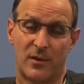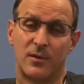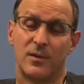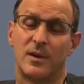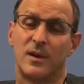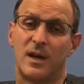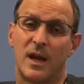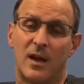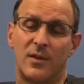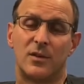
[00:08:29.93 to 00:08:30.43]

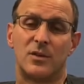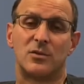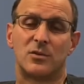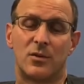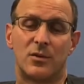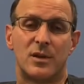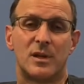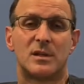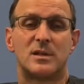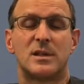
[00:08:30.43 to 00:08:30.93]
and these are
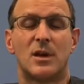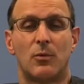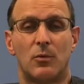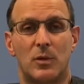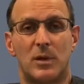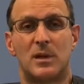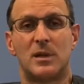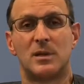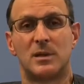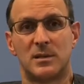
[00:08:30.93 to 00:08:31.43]
things that we can
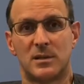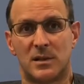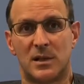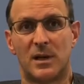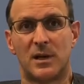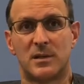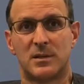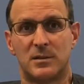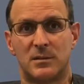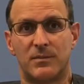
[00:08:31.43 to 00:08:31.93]
discuss
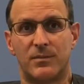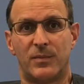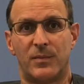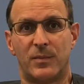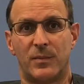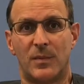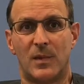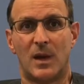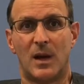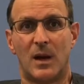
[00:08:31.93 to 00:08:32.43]

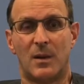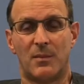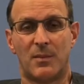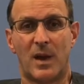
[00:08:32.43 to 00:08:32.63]
at